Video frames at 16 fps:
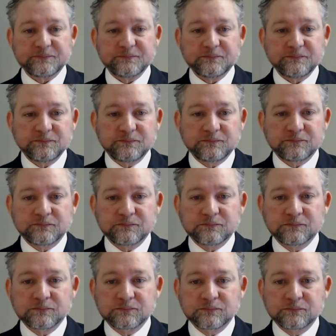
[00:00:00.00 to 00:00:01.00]

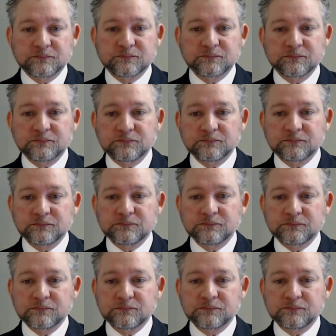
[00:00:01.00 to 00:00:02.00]

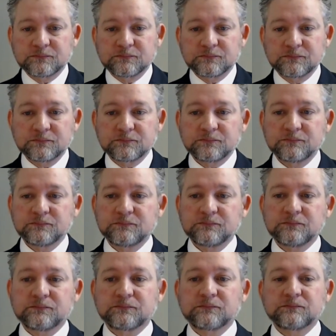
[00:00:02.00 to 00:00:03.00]

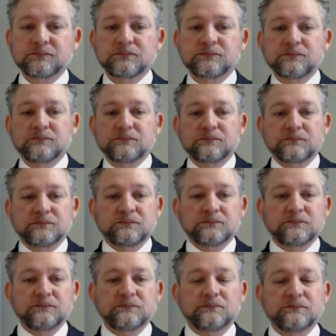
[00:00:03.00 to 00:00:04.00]

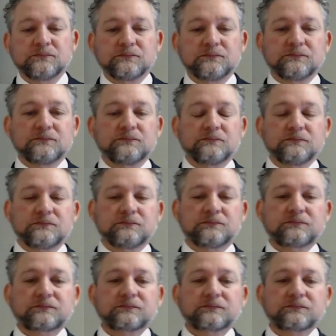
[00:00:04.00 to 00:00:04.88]
(no one is talking)